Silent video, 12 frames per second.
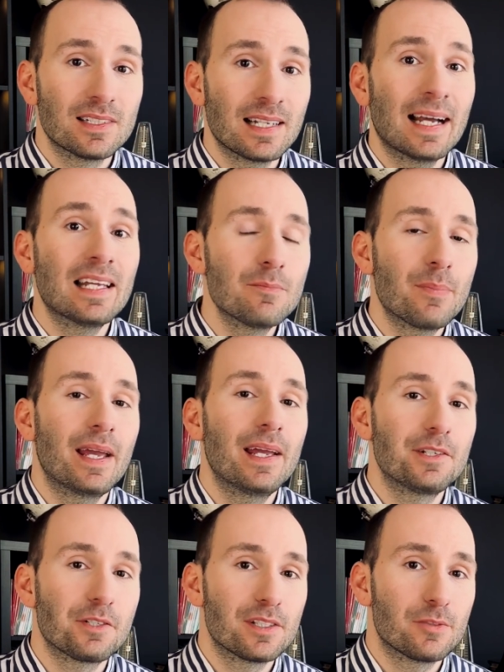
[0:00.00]
9
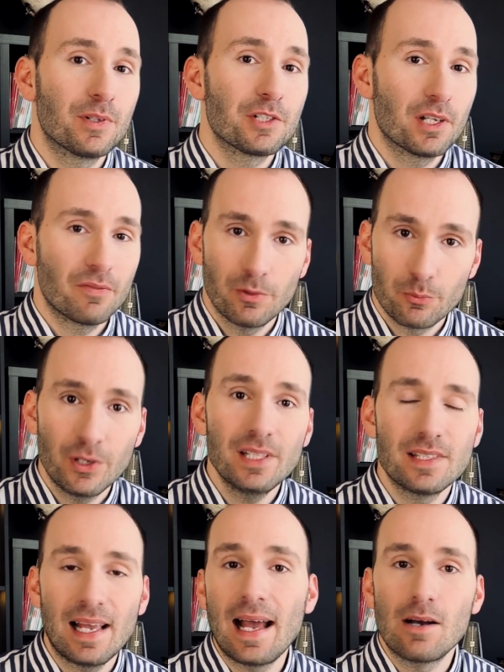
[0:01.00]
pages, which if you
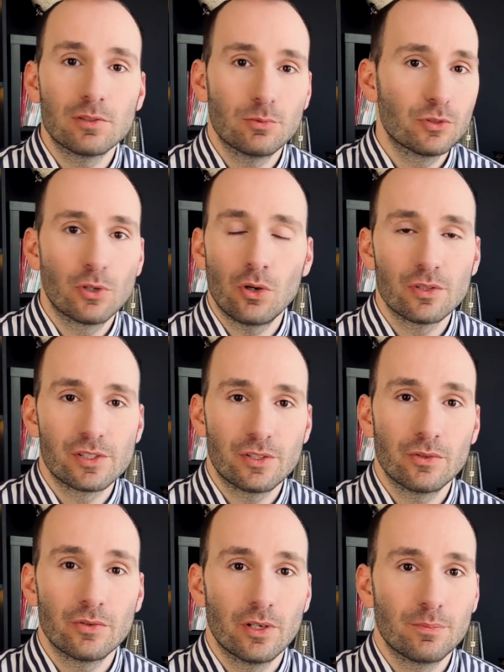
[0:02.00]
print out would cost
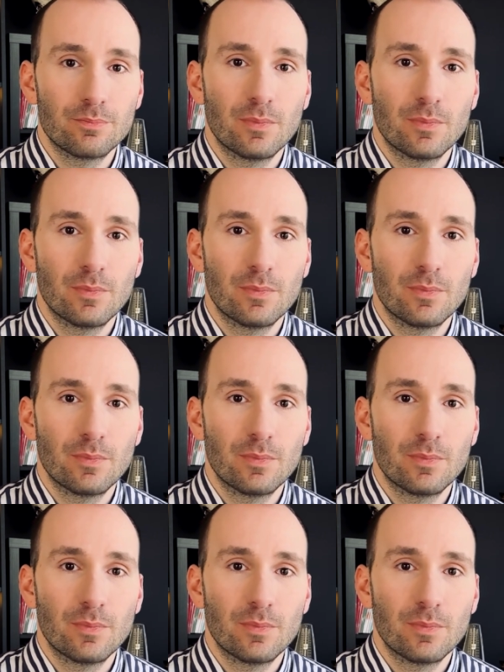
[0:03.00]
you